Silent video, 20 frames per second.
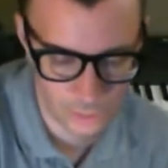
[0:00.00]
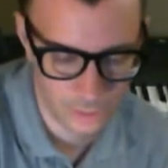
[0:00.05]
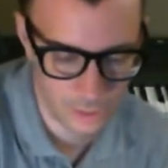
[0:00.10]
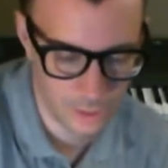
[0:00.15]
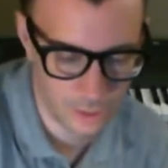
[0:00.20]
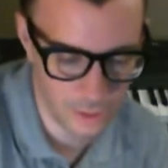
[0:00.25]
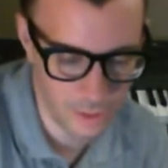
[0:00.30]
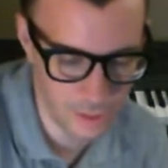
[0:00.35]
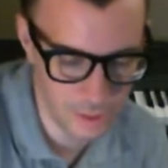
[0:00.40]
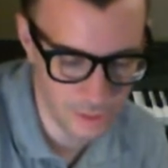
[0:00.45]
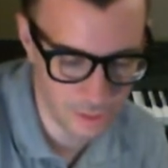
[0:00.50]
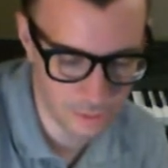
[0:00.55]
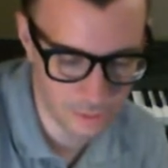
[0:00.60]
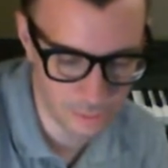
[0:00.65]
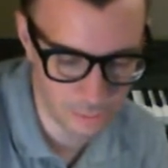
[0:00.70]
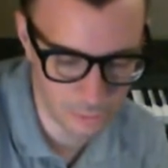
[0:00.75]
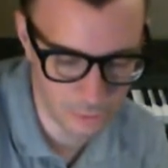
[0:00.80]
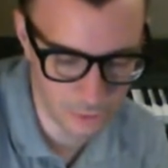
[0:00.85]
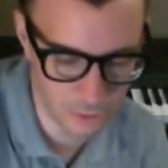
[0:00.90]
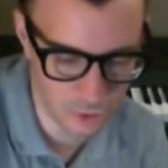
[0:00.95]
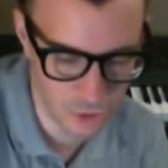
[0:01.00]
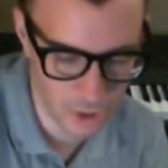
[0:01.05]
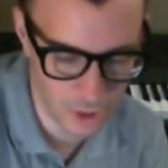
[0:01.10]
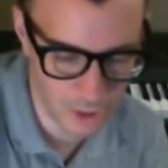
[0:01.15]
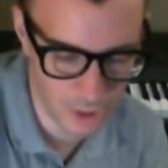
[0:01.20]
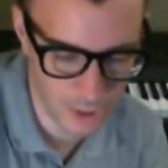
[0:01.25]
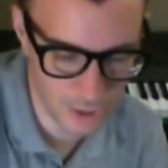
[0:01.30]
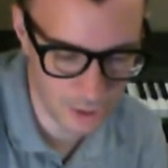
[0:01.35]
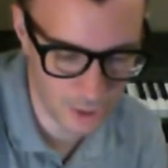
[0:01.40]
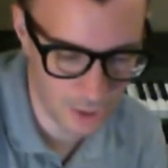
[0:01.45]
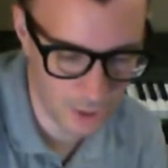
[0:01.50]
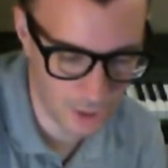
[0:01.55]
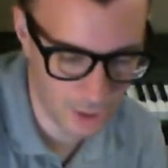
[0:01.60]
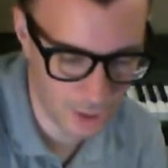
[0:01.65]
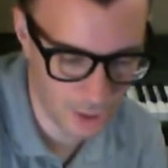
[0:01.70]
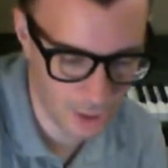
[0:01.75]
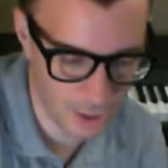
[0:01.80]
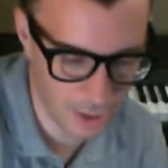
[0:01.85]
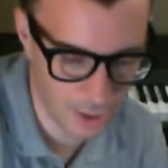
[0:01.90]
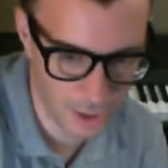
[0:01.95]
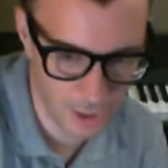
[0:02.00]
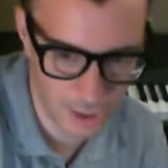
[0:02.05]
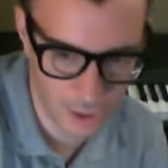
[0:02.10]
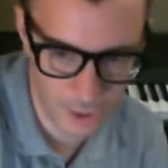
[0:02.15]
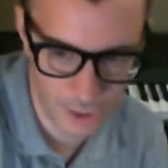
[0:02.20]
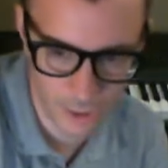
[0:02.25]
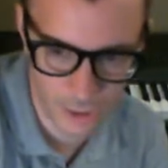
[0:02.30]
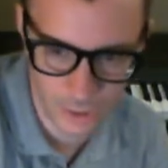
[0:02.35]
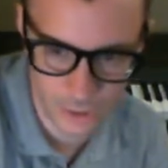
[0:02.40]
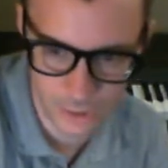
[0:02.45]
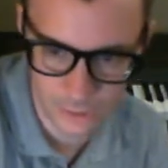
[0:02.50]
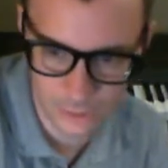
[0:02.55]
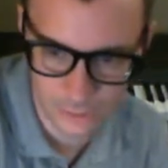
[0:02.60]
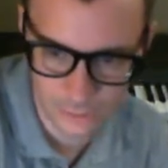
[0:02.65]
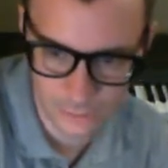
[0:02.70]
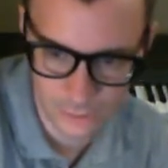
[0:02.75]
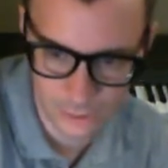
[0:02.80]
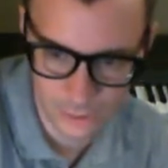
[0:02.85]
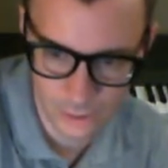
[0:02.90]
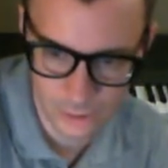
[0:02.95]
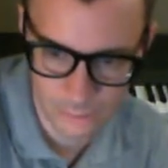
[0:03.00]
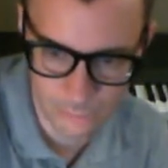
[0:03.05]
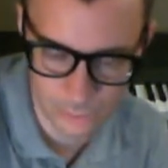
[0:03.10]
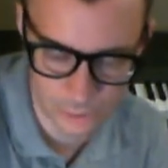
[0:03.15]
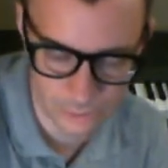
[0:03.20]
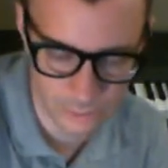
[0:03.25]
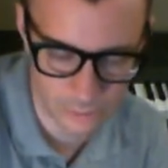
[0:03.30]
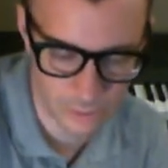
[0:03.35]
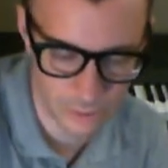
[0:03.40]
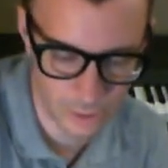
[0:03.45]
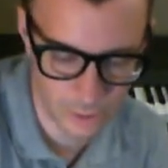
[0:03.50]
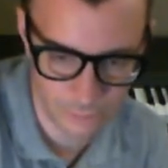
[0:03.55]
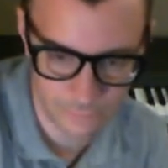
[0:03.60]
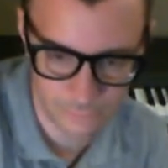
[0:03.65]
Hey, there's someone in the chat. Hi. Hey, Buster Knight.